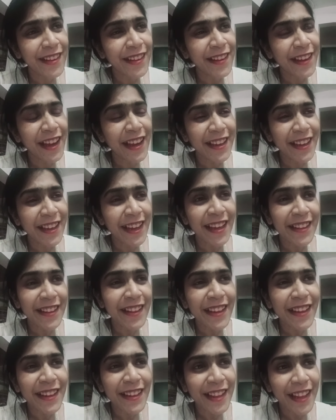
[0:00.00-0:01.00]
I
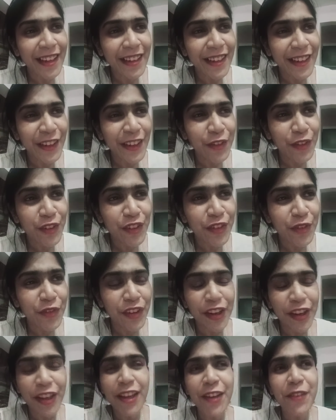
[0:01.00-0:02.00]
think that it was a
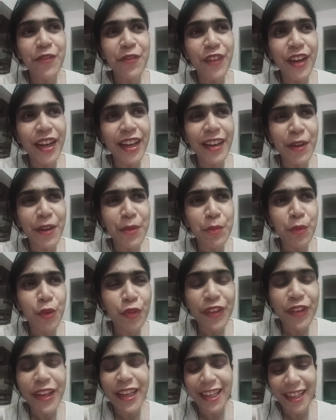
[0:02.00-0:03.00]
very, very
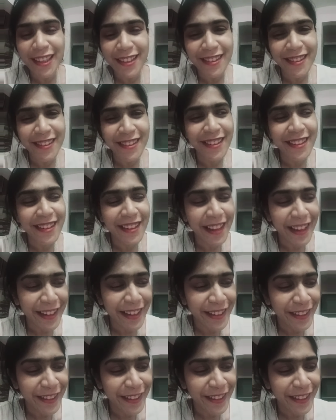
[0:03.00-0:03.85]
moving lesson, that